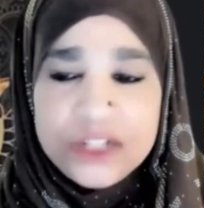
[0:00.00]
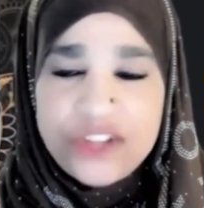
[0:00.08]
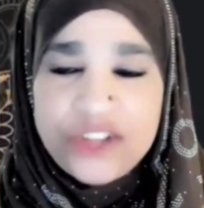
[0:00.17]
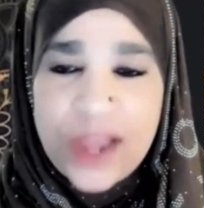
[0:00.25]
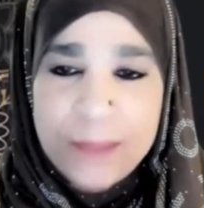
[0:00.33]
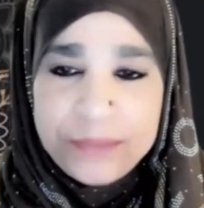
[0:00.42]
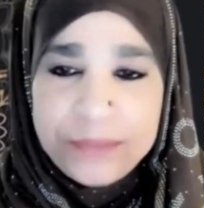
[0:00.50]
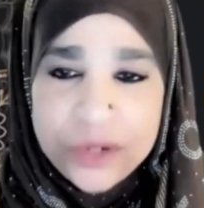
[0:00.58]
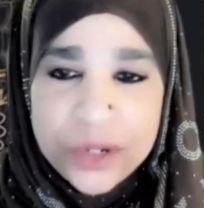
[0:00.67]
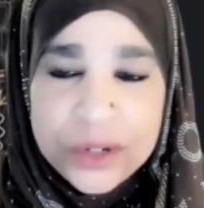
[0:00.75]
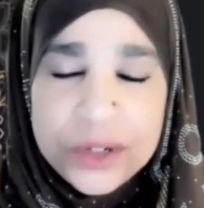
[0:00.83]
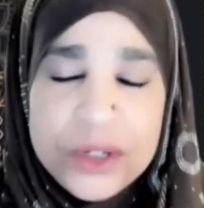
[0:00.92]

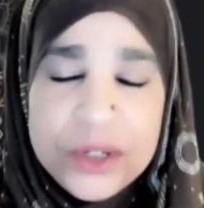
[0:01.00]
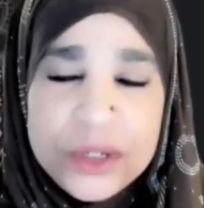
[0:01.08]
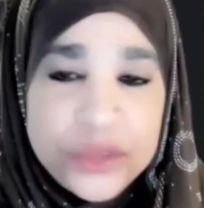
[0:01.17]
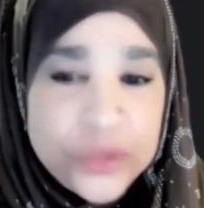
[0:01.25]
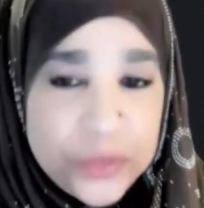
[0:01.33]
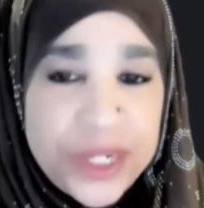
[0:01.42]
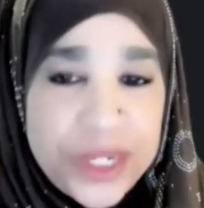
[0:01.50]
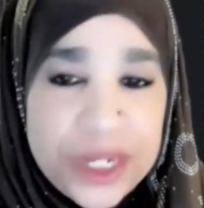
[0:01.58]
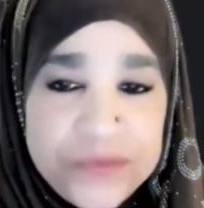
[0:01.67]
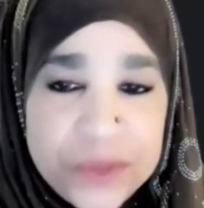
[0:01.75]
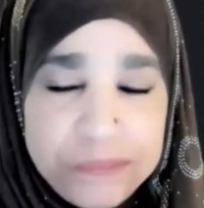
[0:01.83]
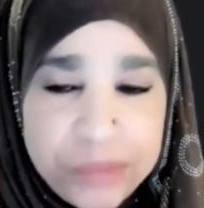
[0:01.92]
chapter 3
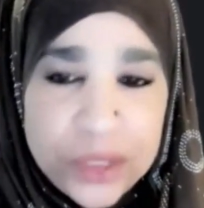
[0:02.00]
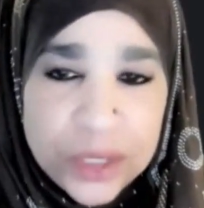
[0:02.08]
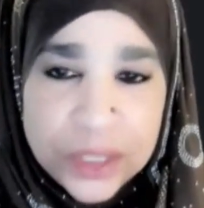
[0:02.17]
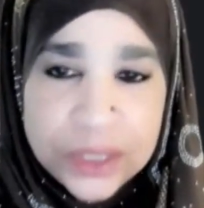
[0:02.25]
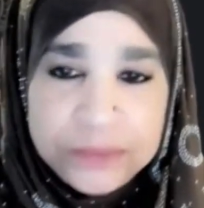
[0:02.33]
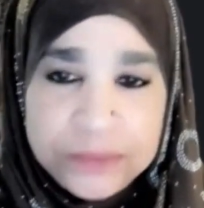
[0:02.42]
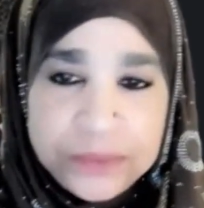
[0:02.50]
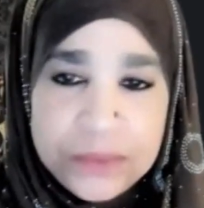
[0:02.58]
of the book,